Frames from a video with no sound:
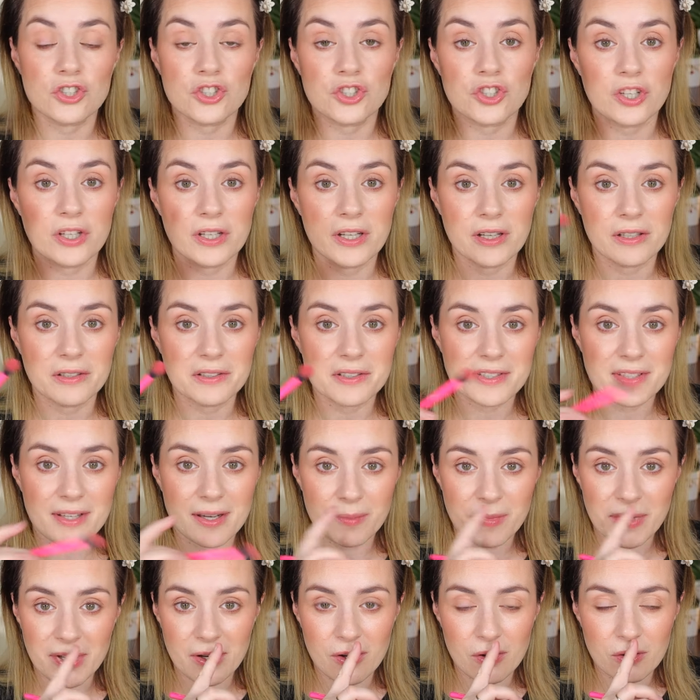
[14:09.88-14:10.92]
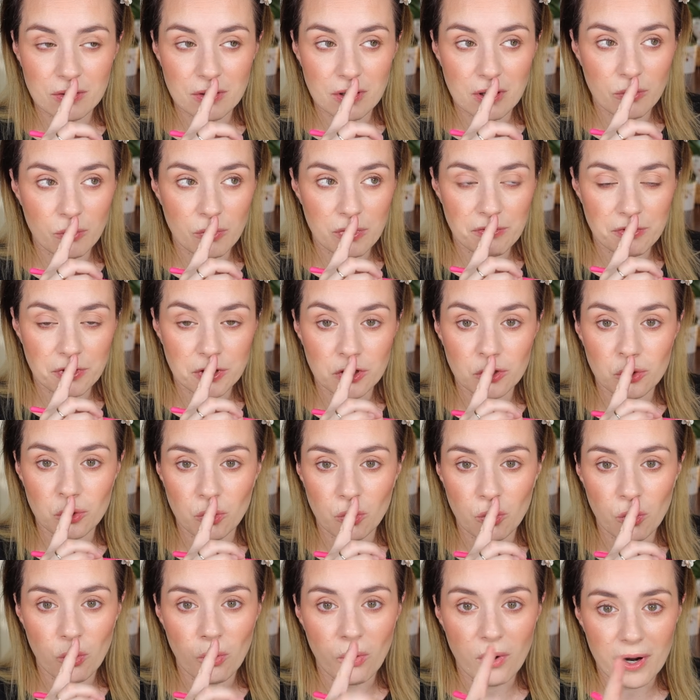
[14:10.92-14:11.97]
Chanel is coming out with a new
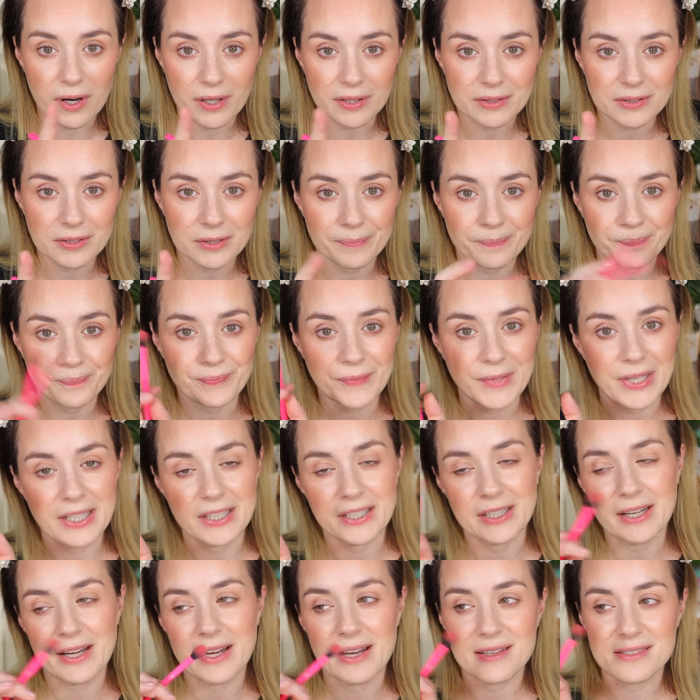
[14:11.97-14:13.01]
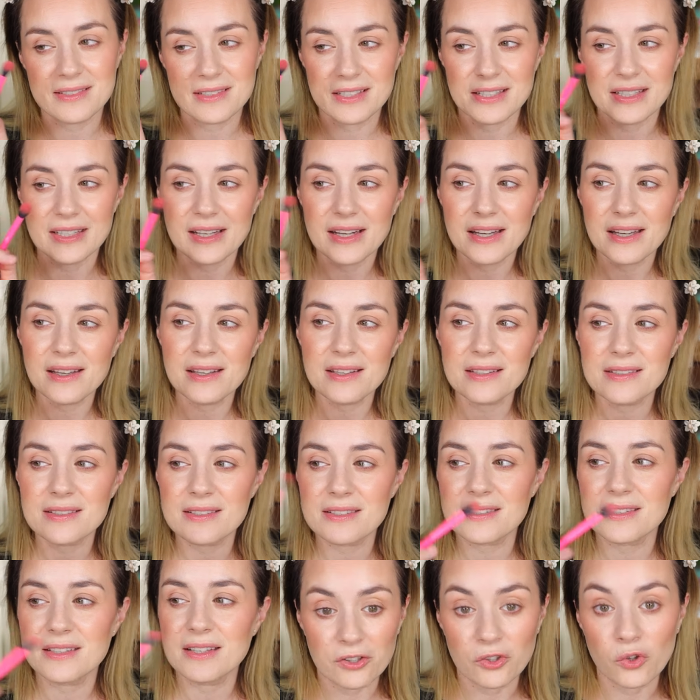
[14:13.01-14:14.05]
quad. And it has a nice,
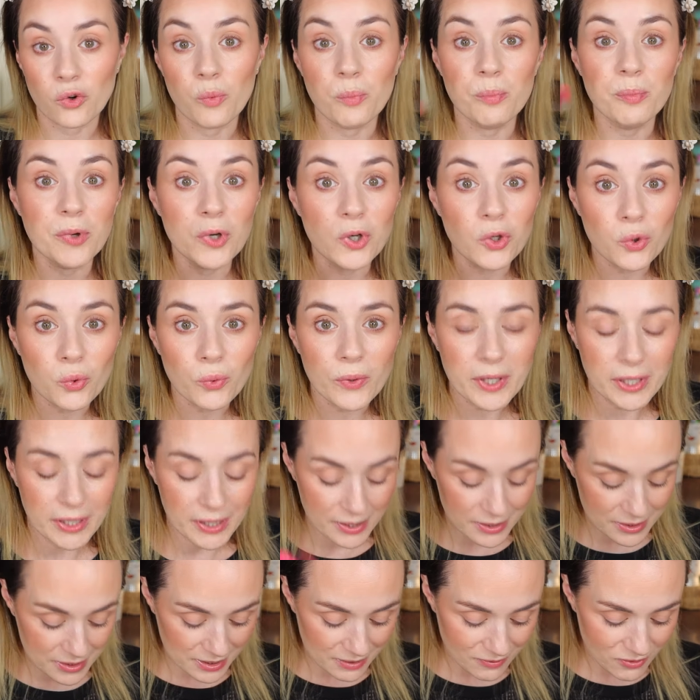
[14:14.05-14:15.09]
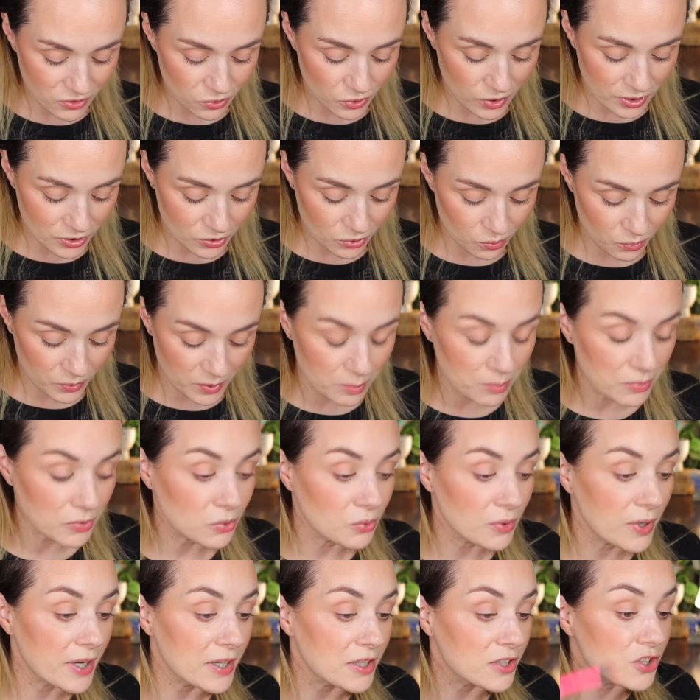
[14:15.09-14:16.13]
you know, blue in it, even though I don't wear
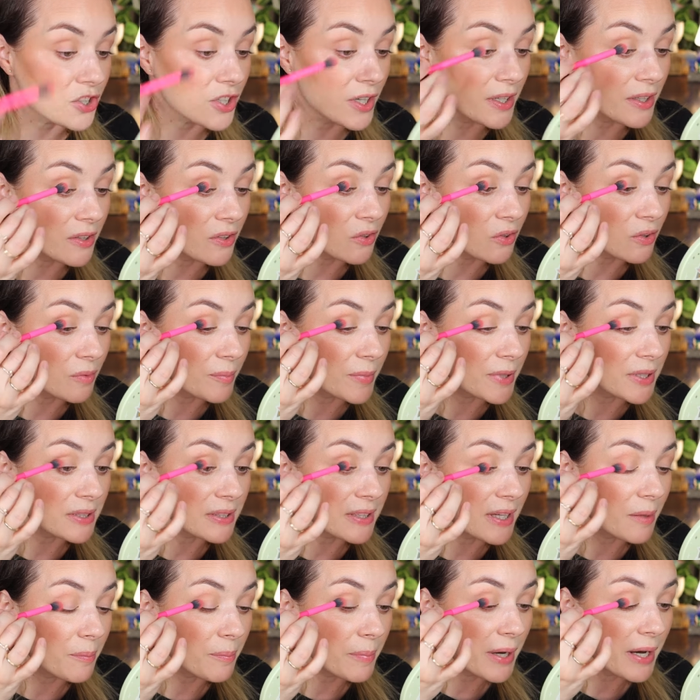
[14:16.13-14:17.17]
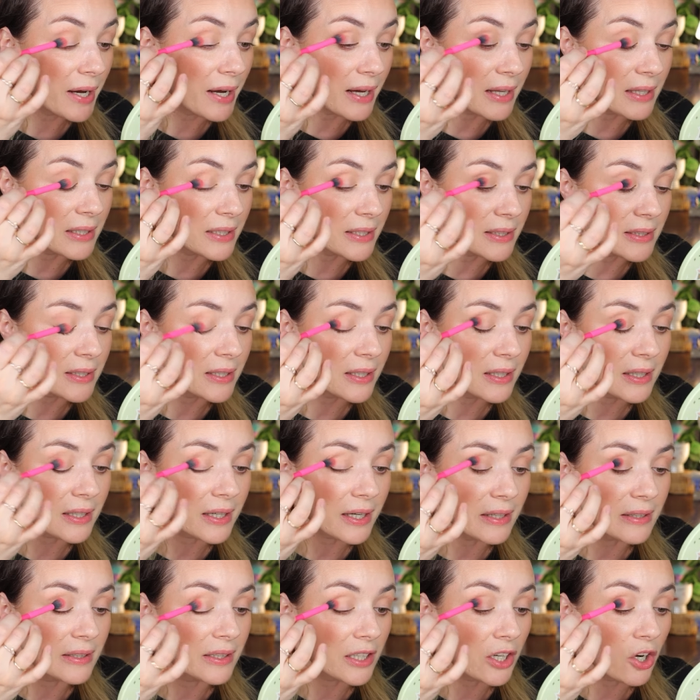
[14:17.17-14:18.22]
blue eyeshadow, but that palette
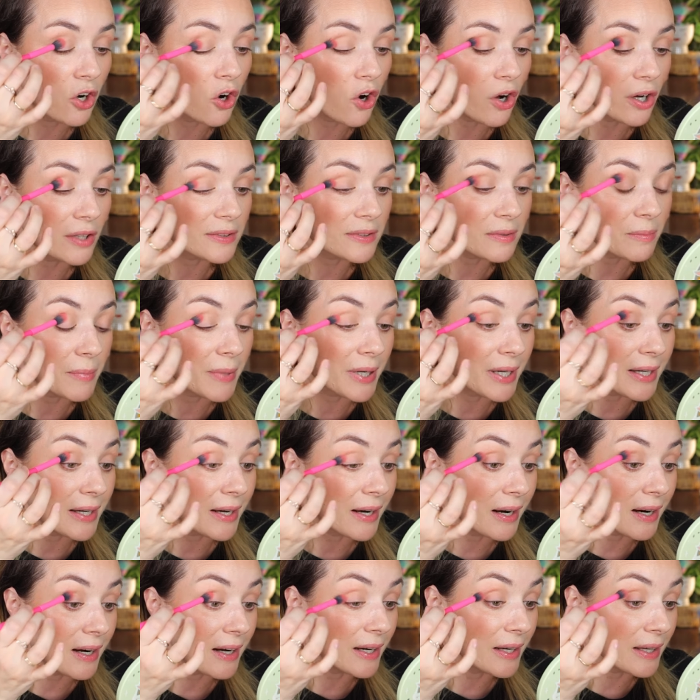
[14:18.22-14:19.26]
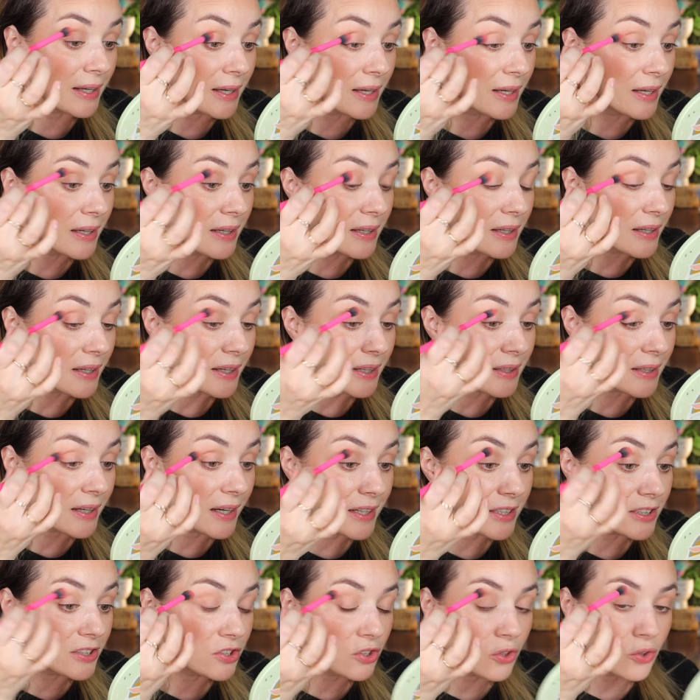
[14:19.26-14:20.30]
kind of caught my eye. And
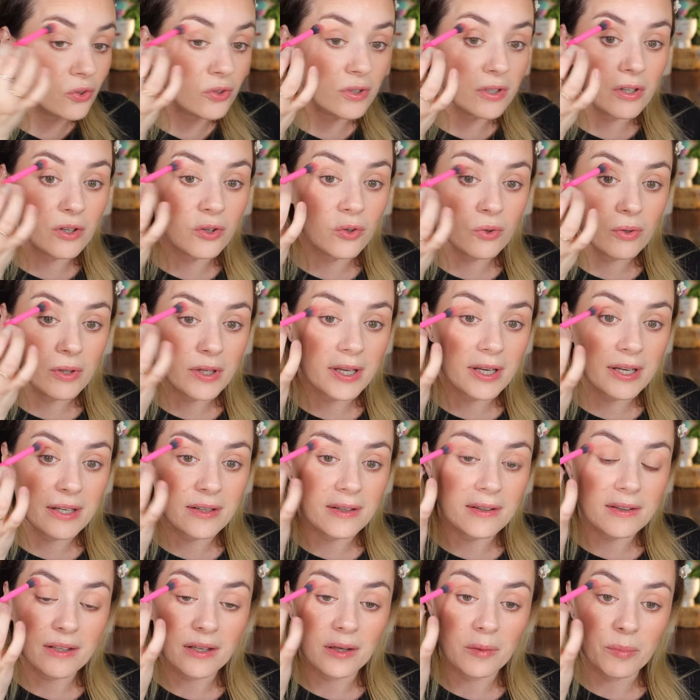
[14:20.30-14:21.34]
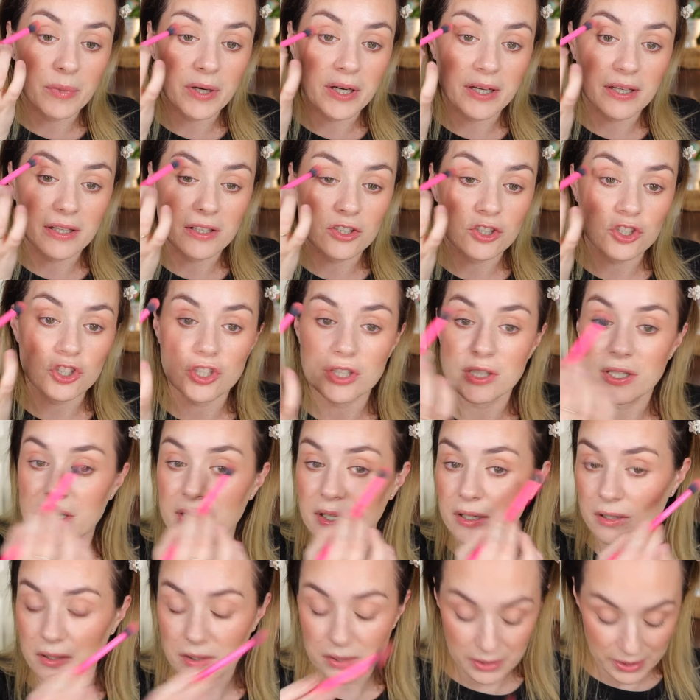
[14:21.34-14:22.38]
I don't own anything by
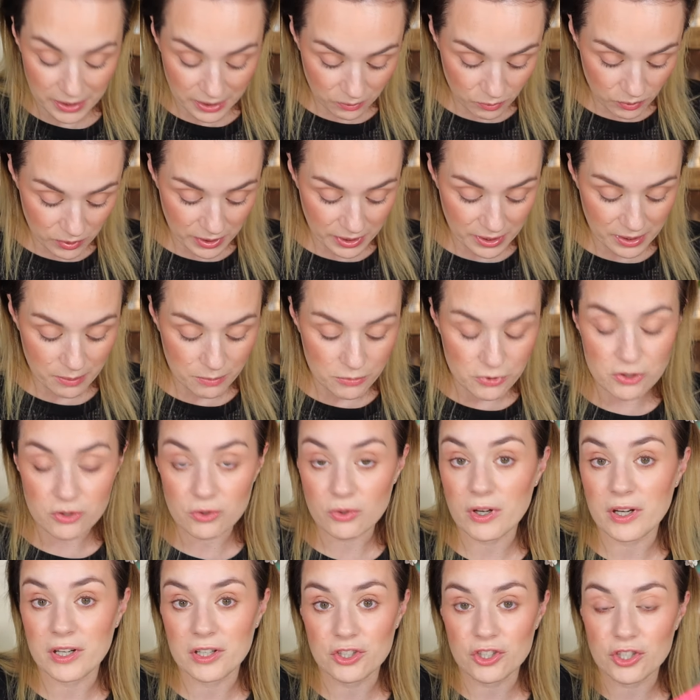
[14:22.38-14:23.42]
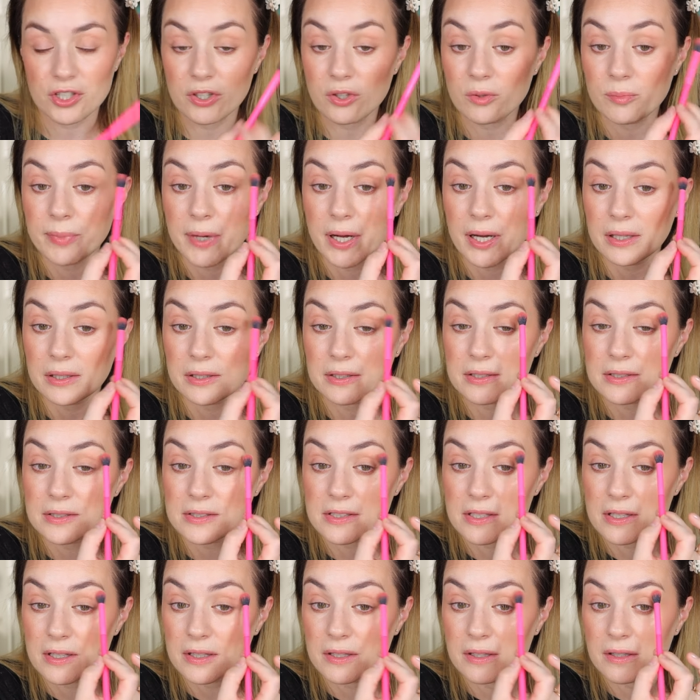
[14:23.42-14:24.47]
Chanel, like when it comes to eyeshadow
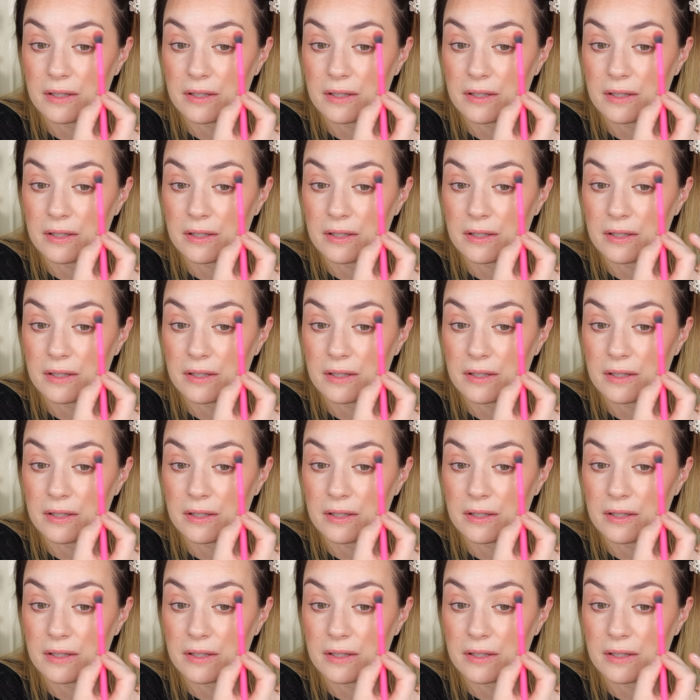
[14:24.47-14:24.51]
palettes.